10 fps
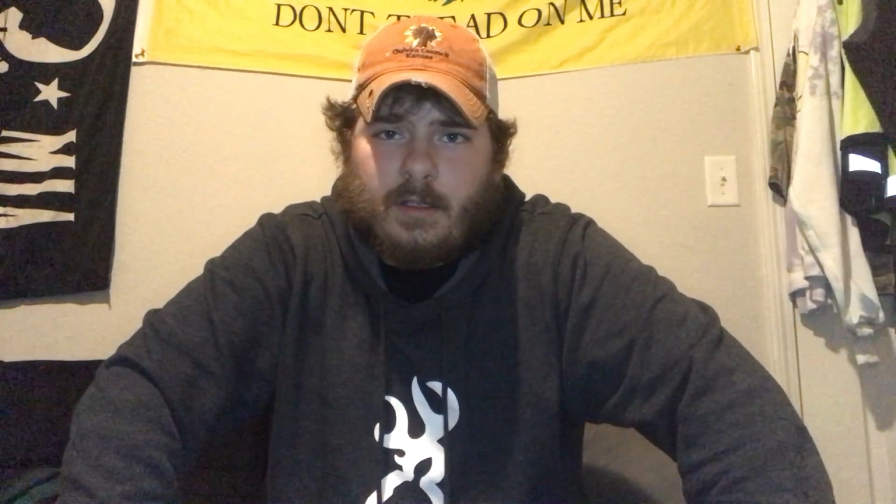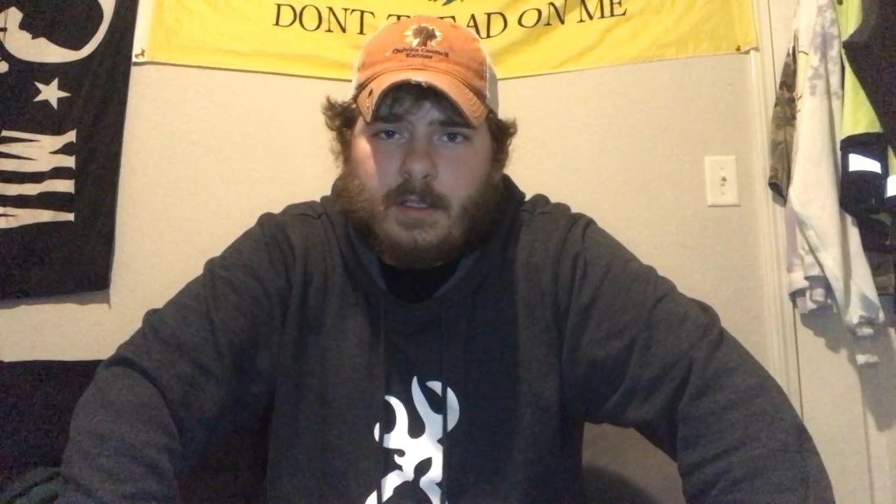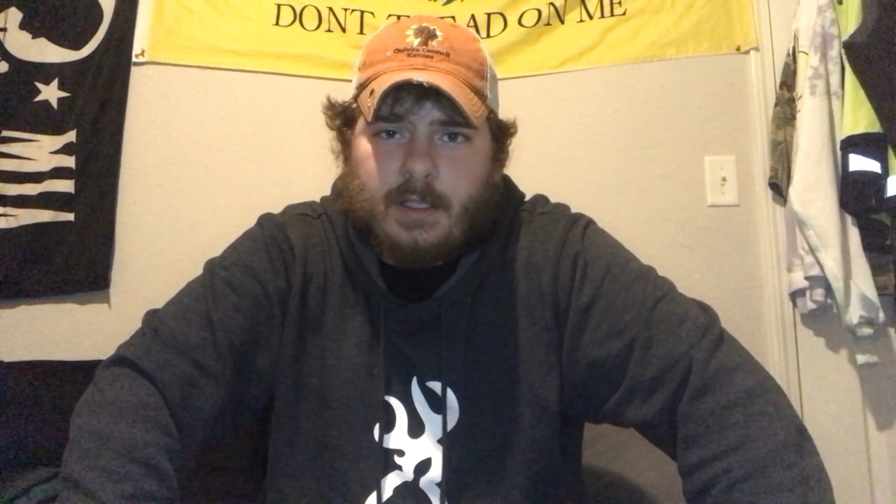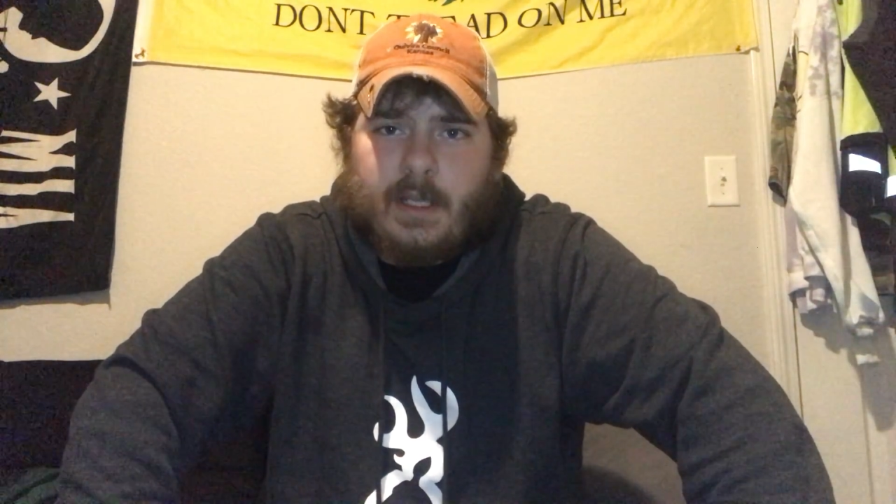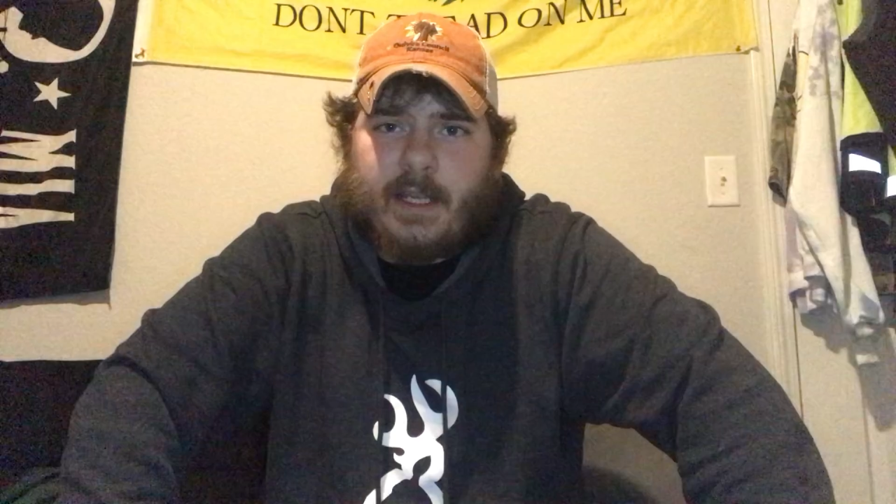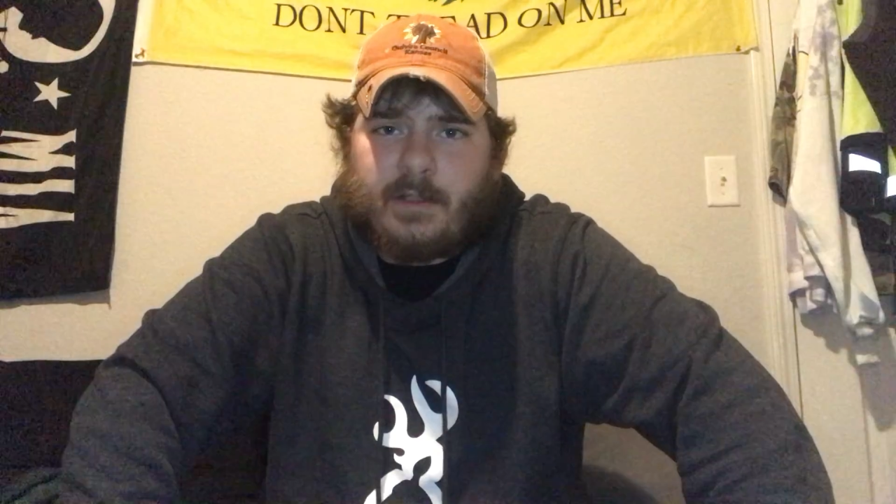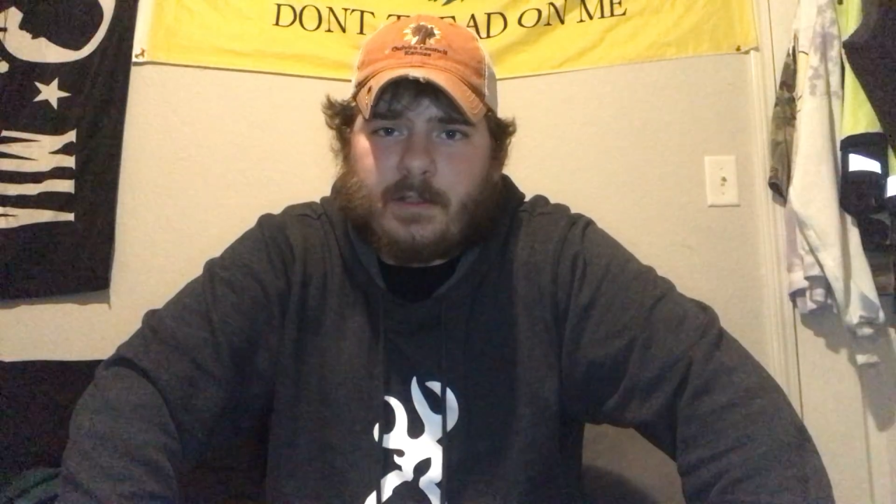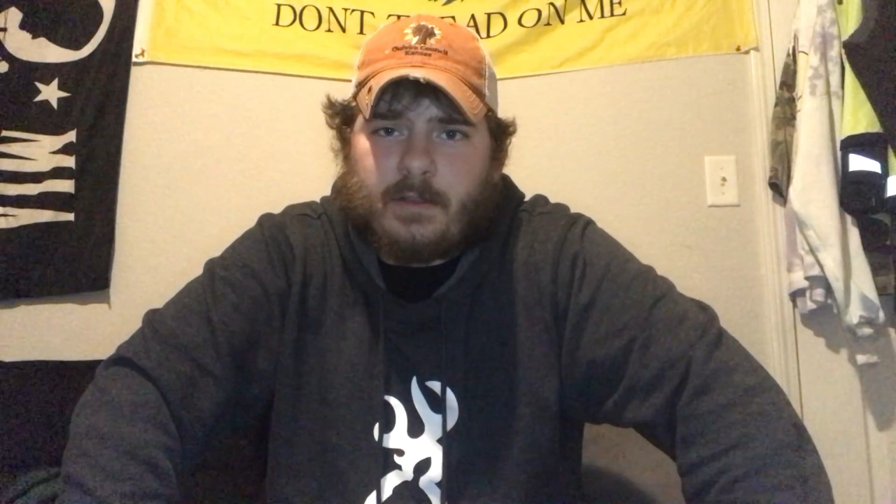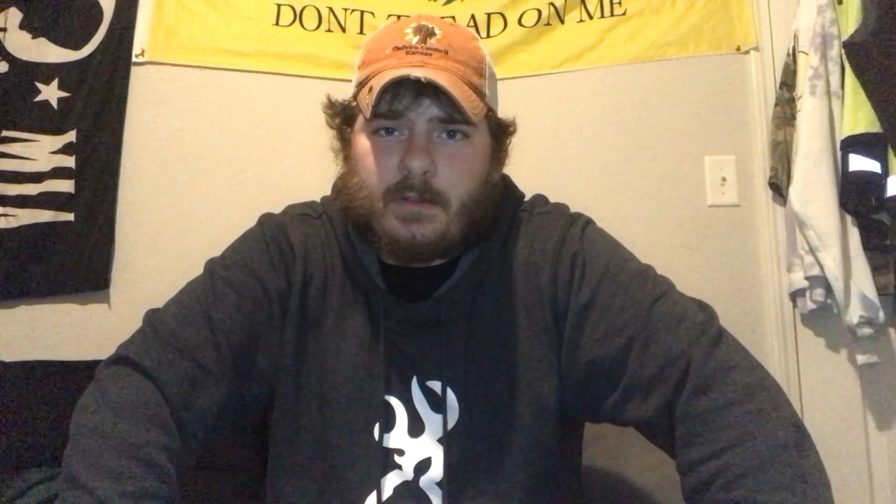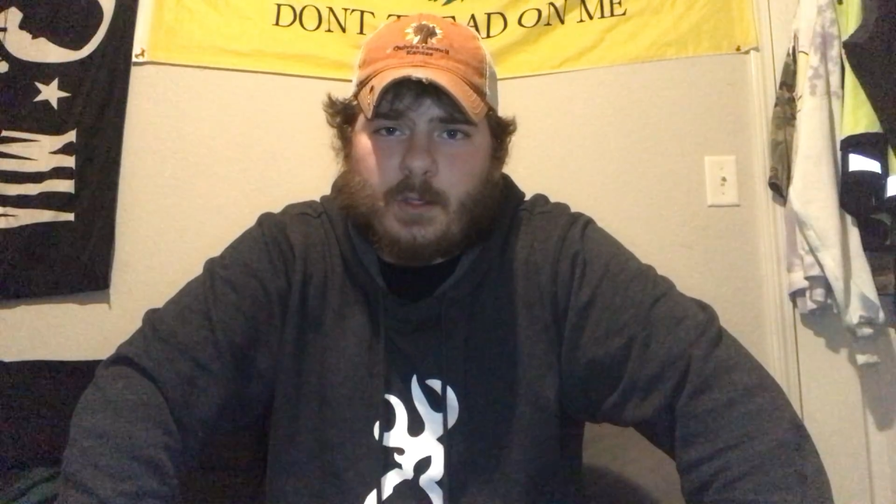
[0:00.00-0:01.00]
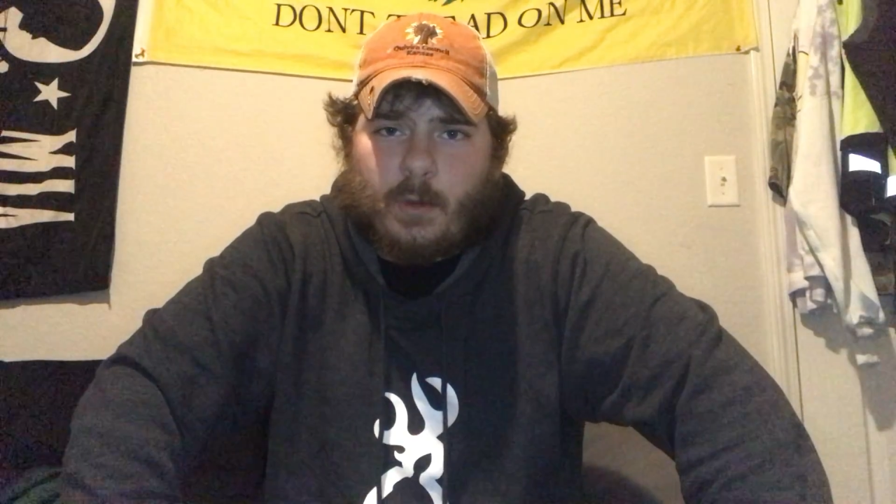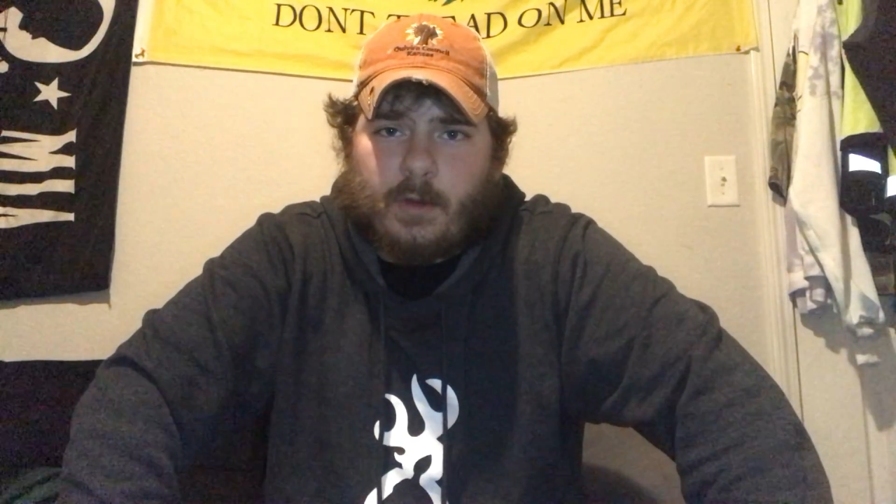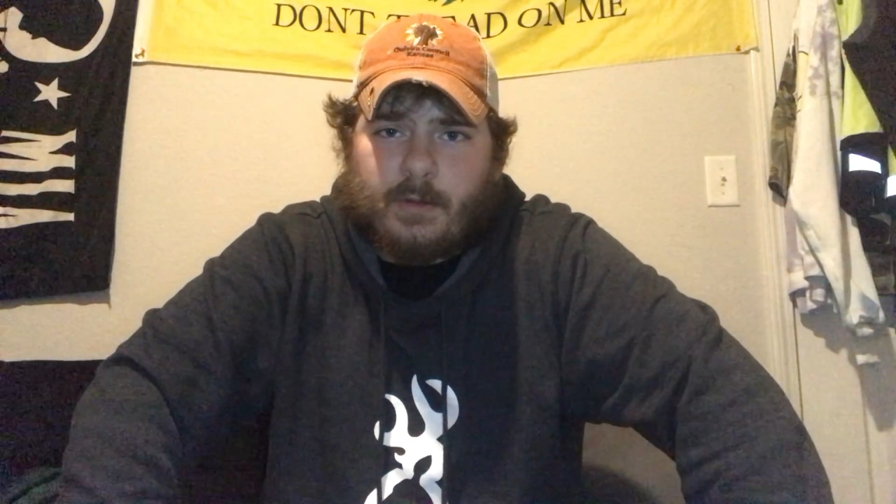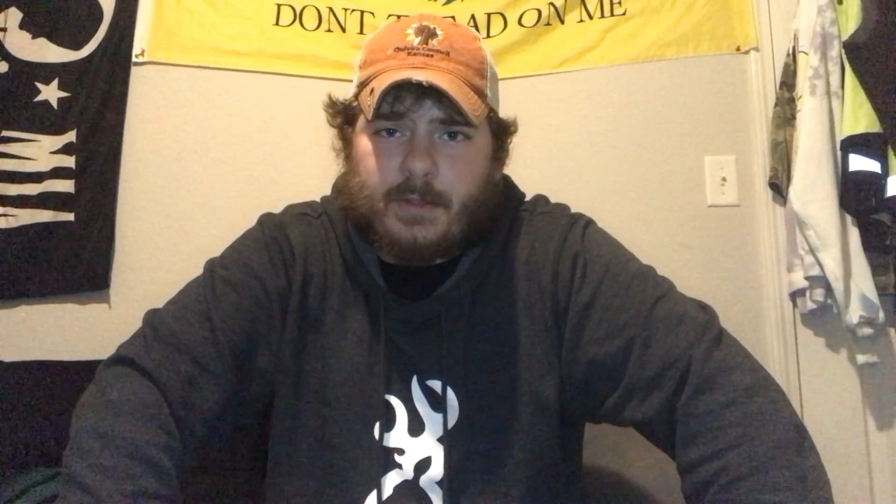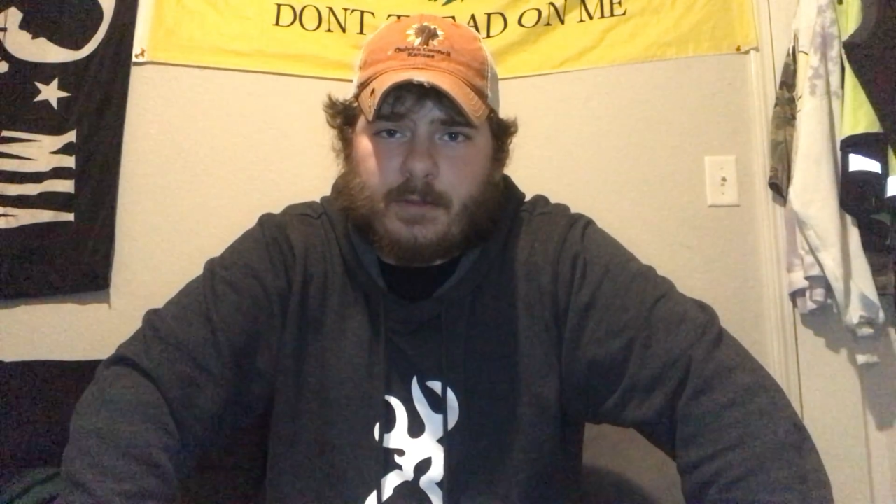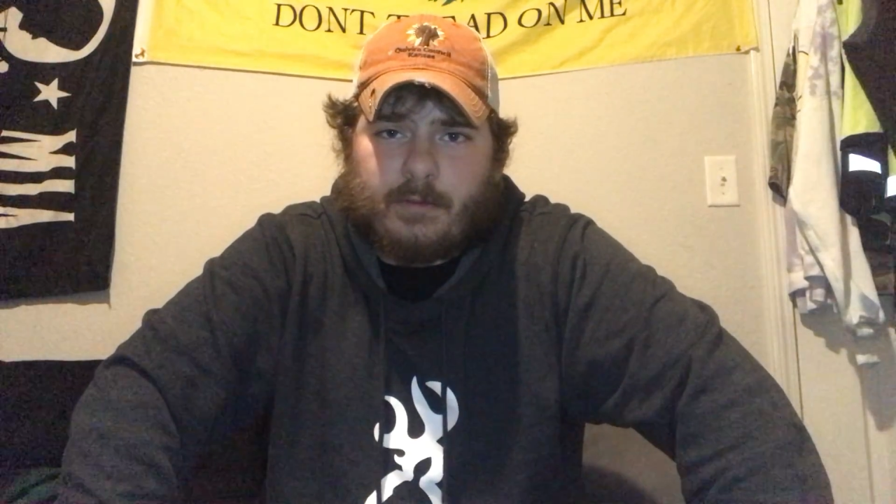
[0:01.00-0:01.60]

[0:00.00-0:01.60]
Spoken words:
Snakes, squirrels,